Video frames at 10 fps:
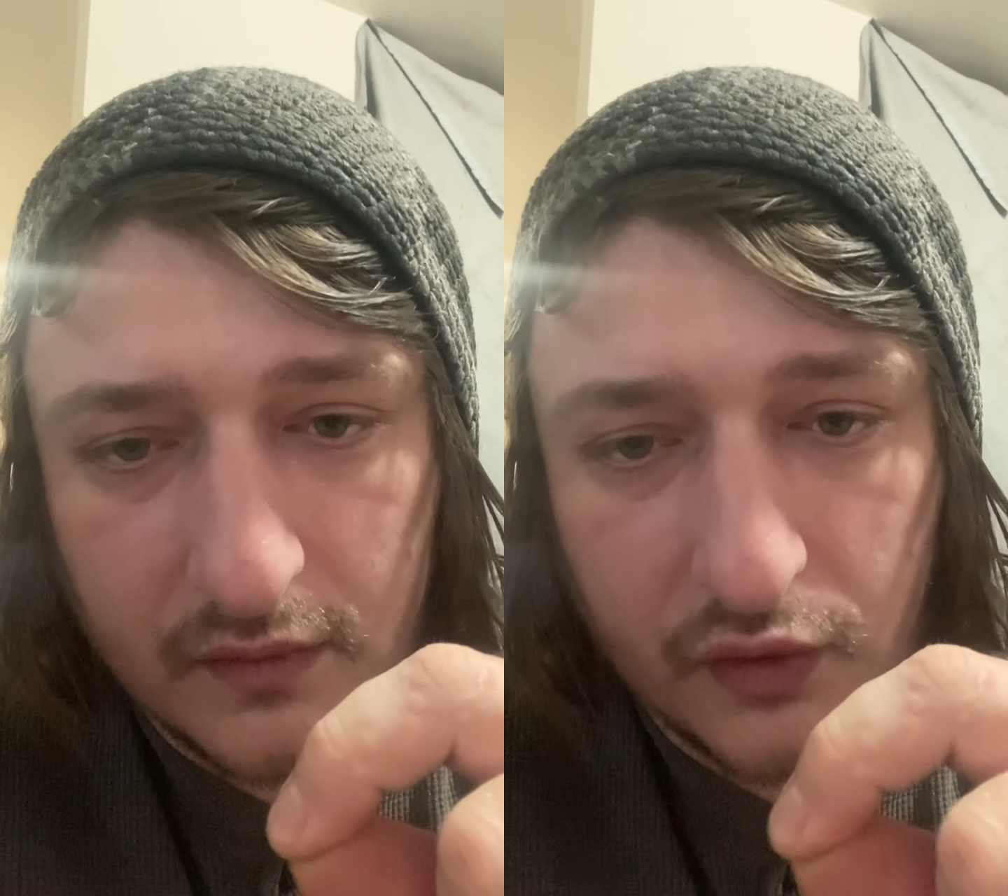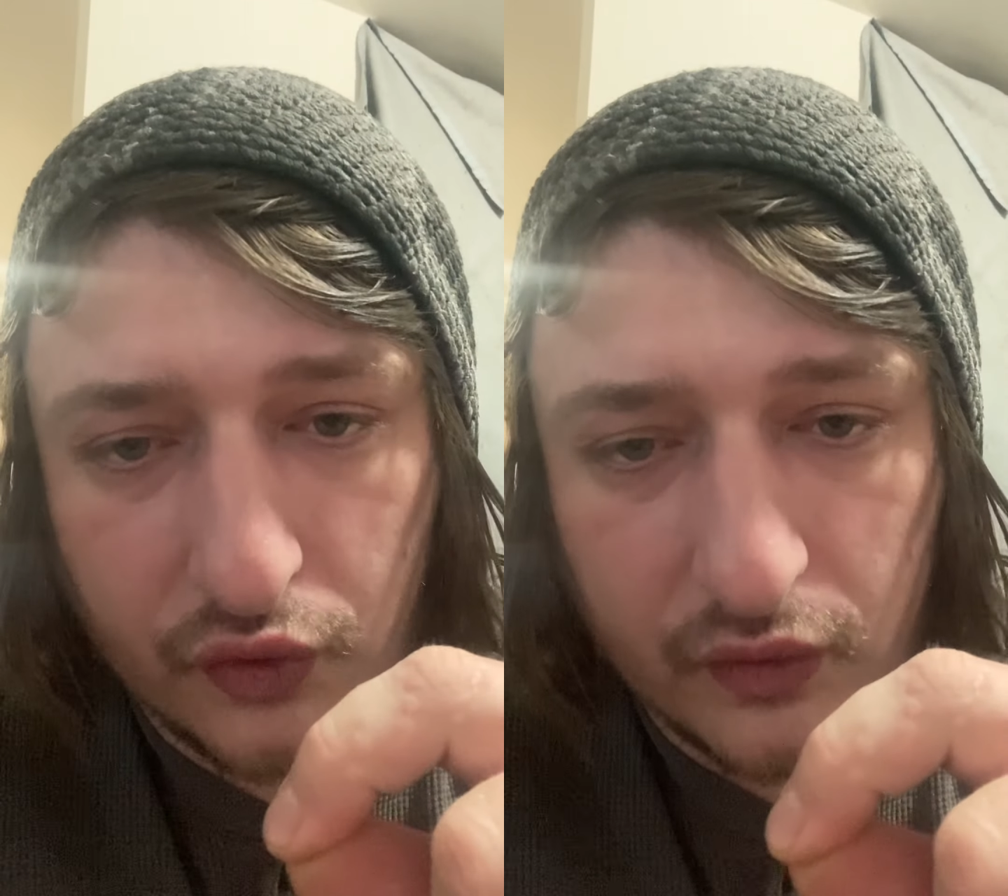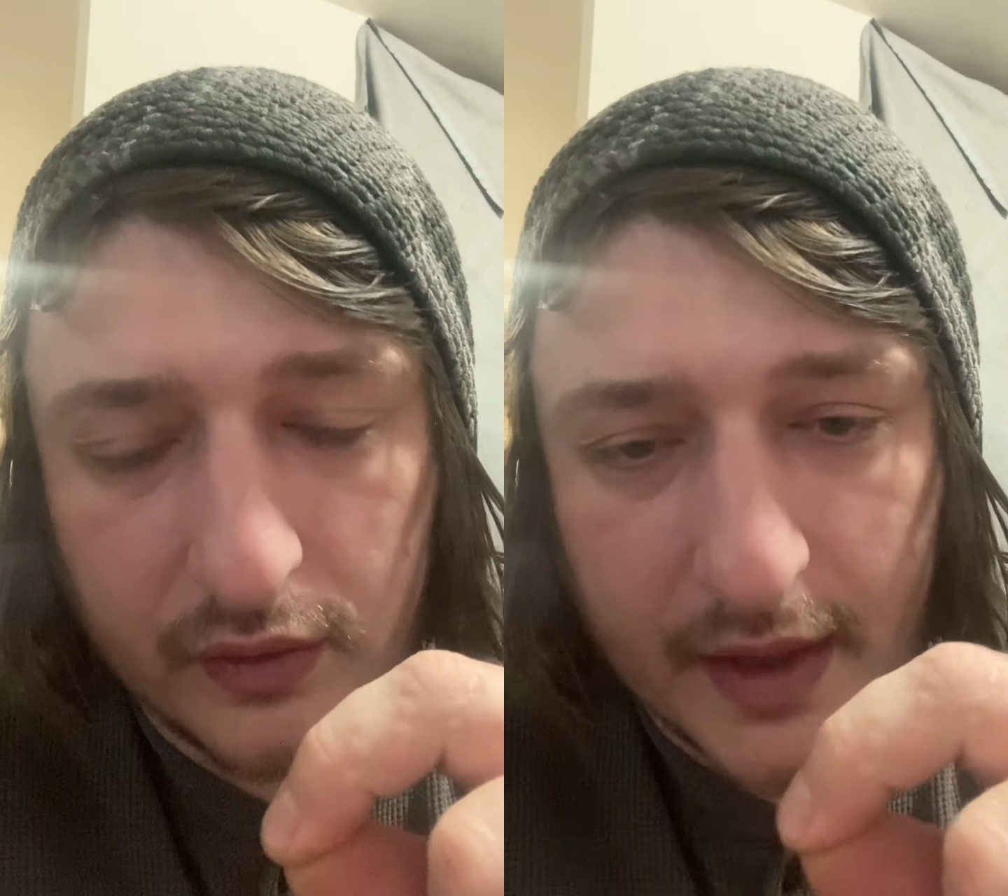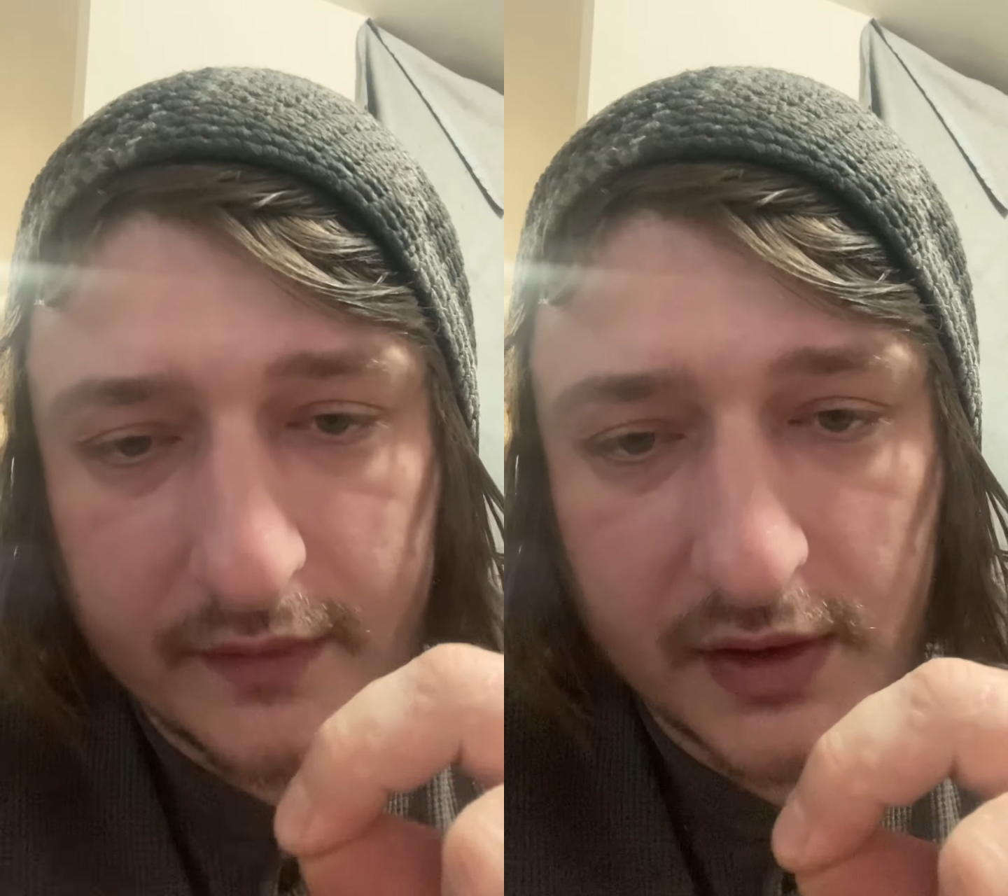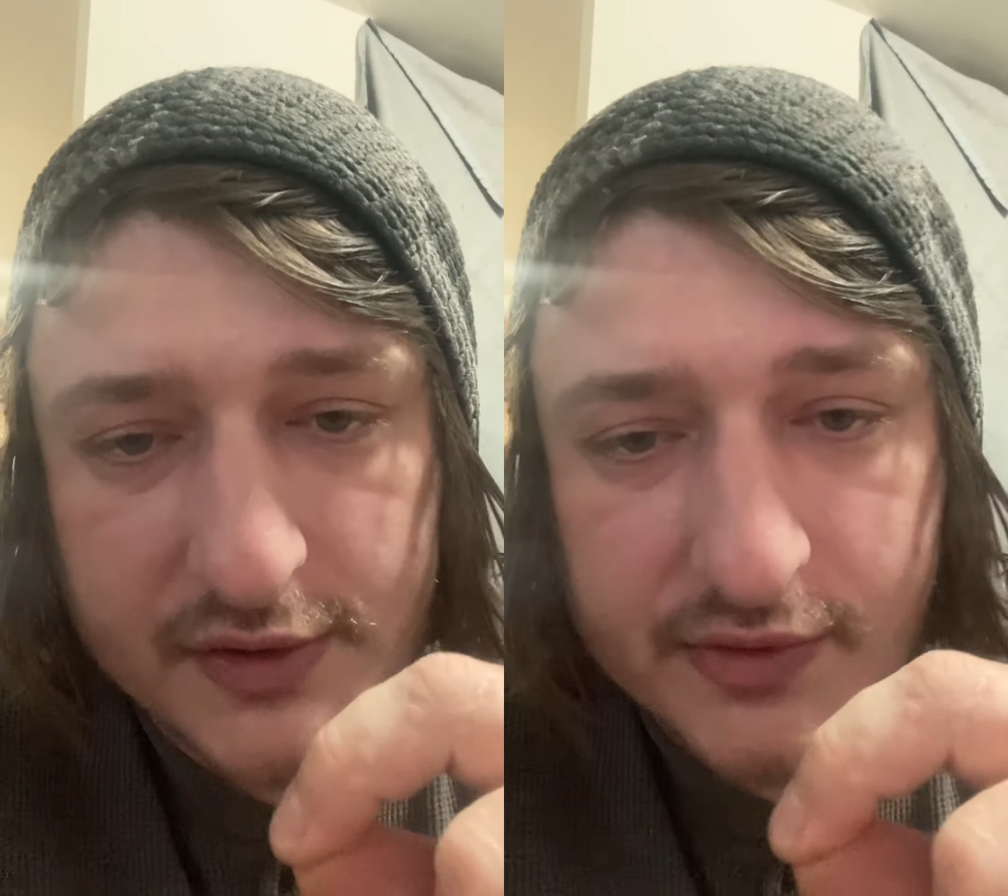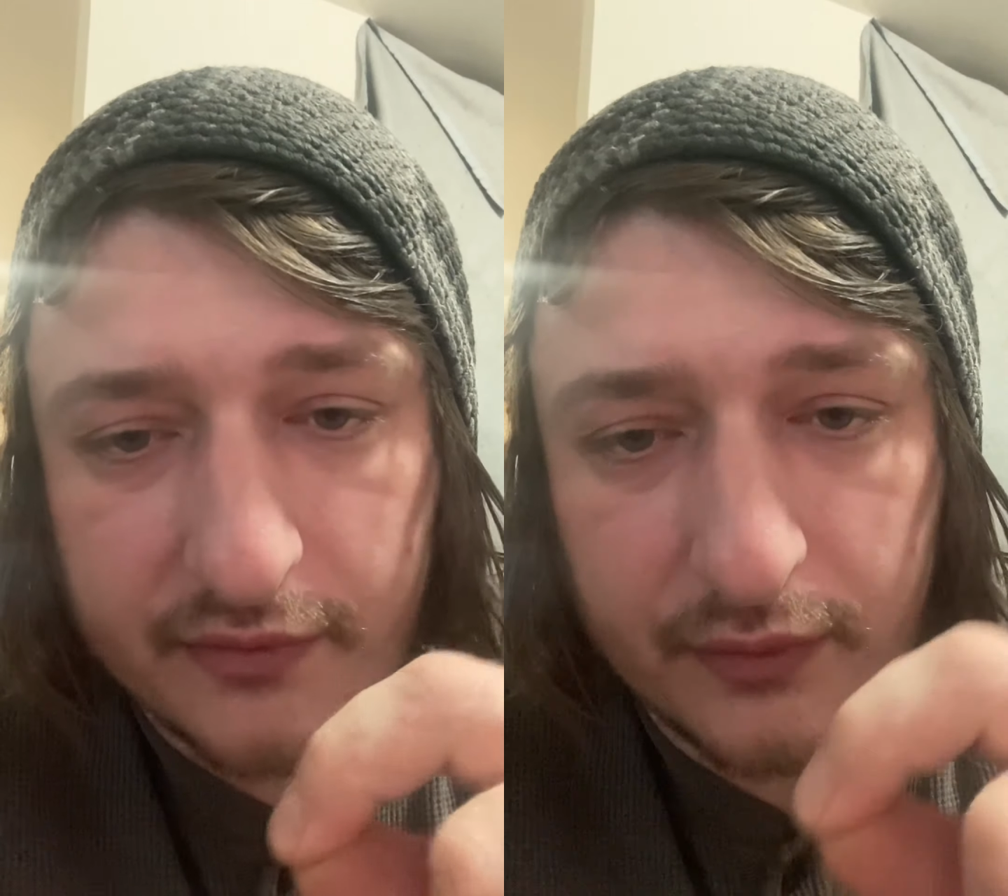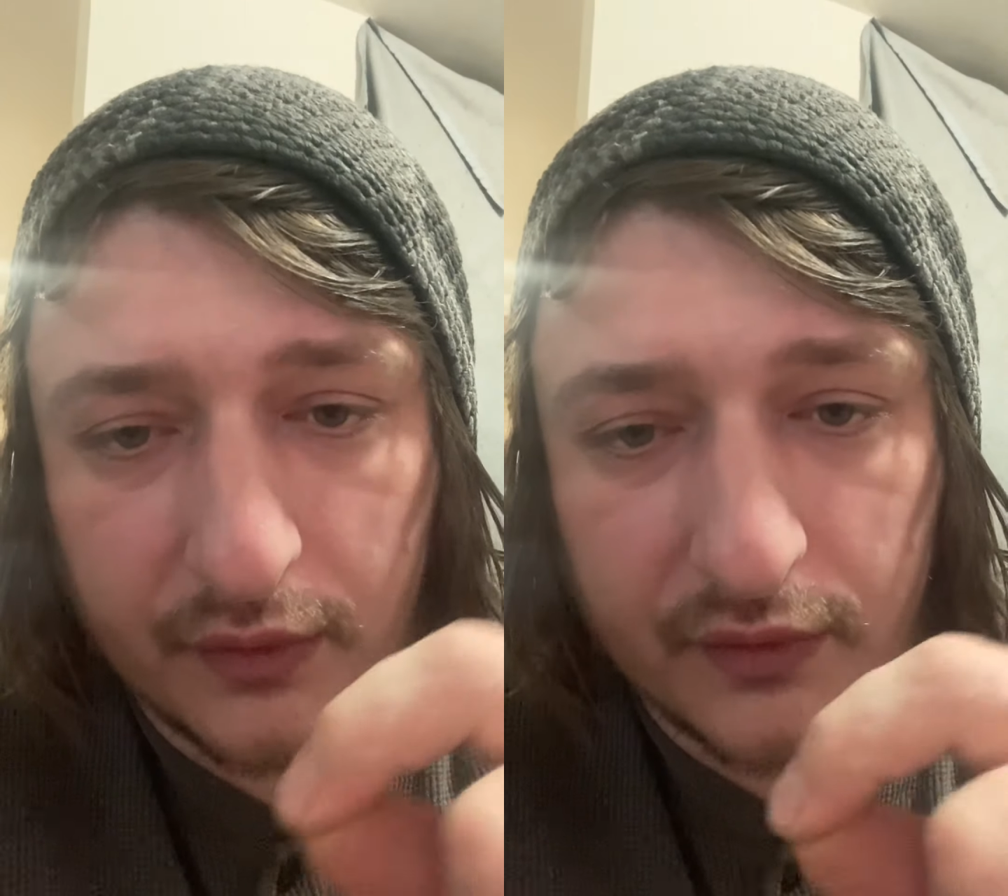to the gravitational force